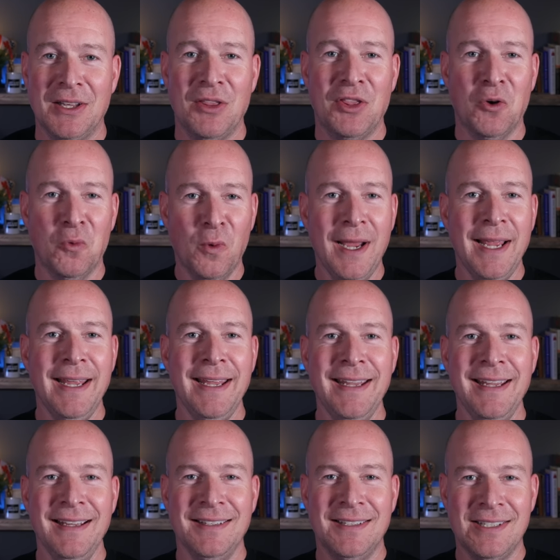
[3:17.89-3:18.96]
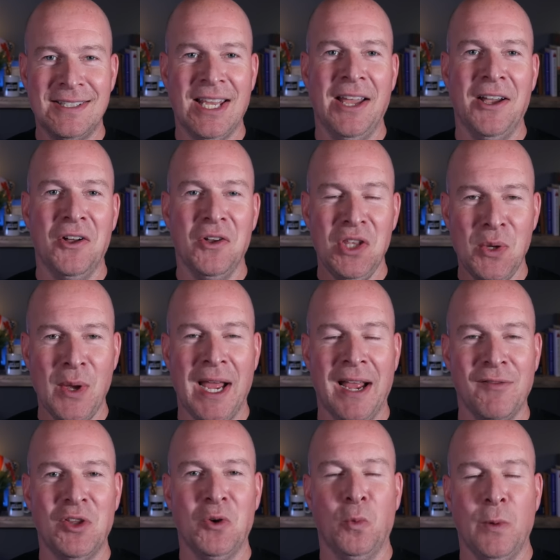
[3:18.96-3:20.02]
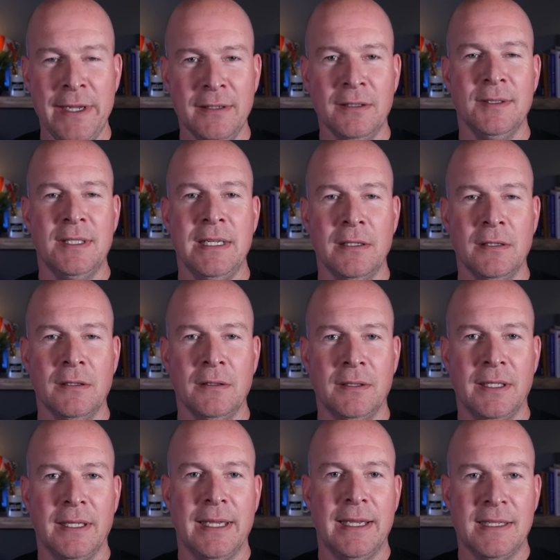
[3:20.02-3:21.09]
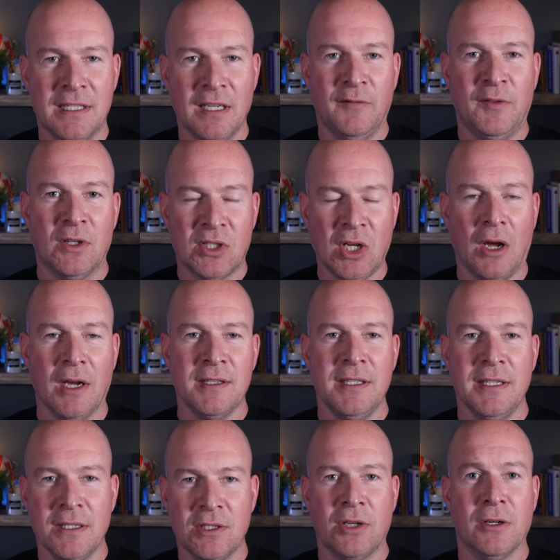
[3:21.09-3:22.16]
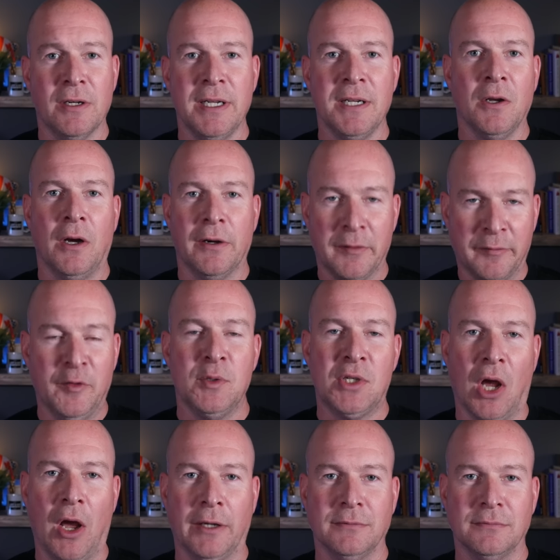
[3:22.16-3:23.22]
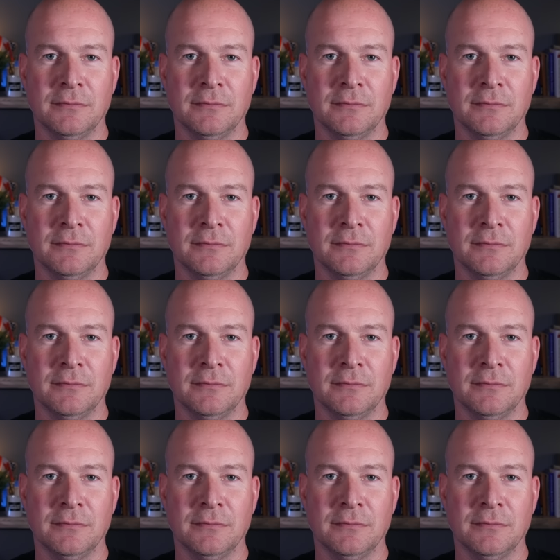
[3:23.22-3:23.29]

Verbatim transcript: The way to tell you have the real deal is if you're tossing and turning on your futon.